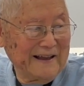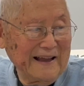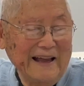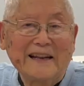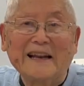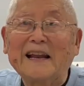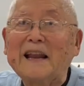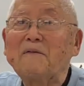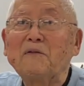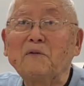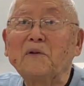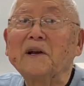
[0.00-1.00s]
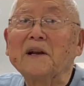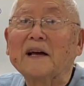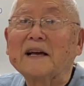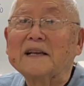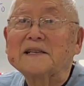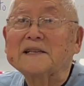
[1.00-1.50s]
And I never
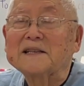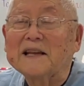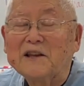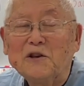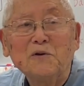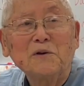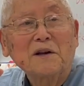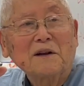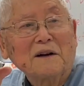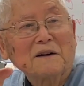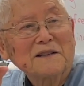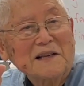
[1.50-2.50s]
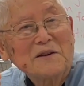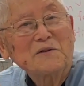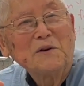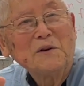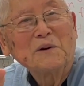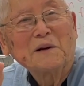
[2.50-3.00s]
realized that central
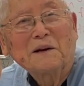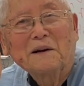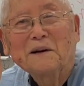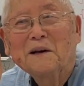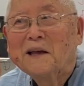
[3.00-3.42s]
Utah,